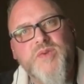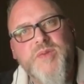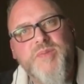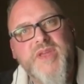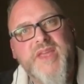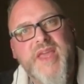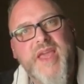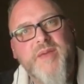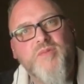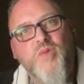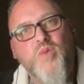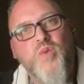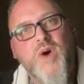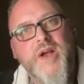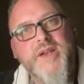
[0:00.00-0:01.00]

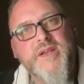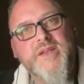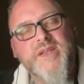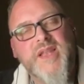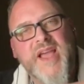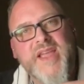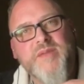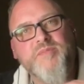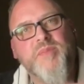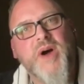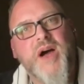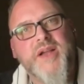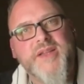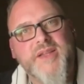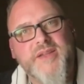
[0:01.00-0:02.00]
became one light
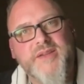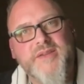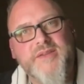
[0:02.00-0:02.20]
body.